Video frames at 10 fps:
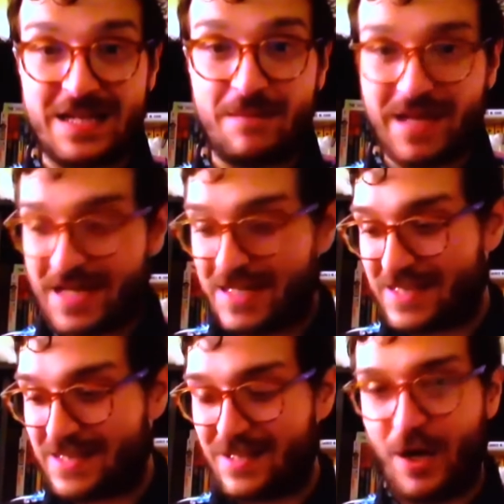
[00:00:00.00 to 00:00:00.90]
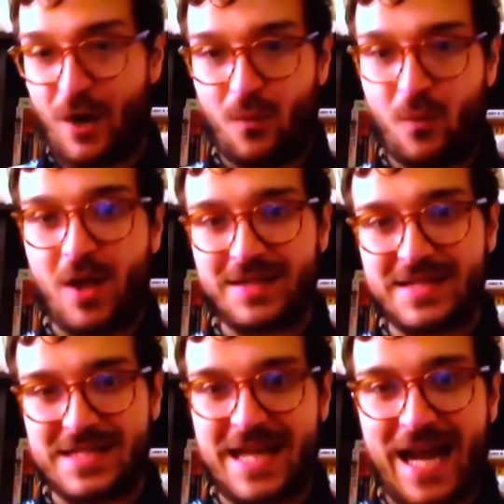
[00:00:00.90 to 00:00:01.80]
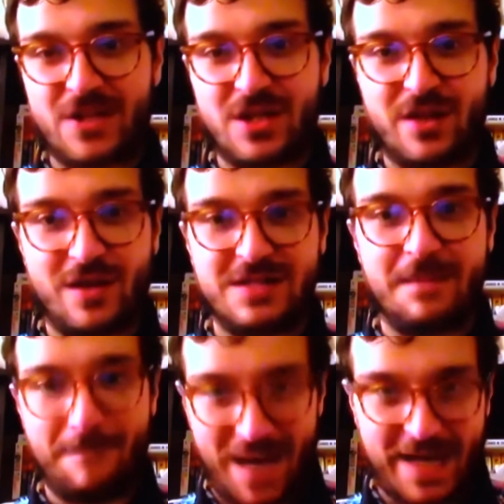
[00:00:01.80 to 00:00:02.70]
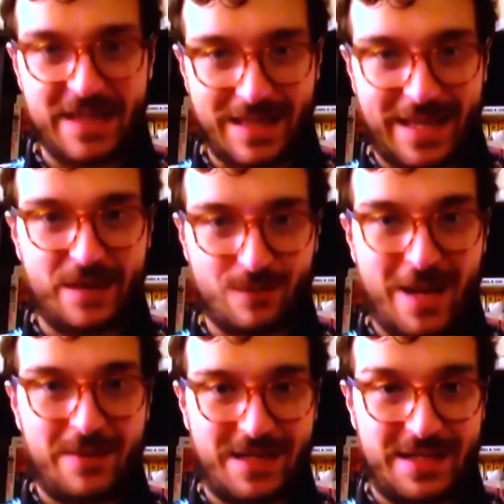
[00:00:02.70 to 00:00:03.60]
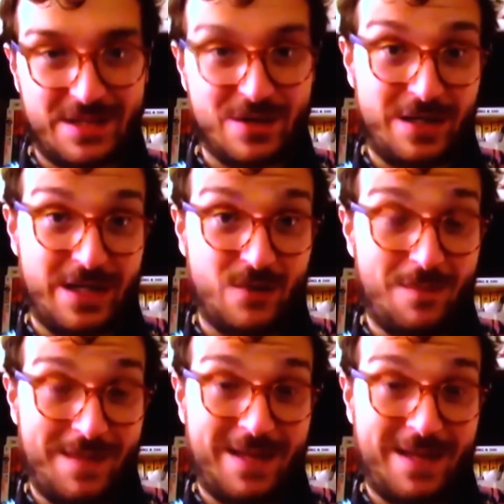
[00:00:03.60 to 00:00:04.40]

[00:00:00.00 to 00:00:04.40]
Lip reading: because Walt Disney actually thought to buy the land around it and turn it into a big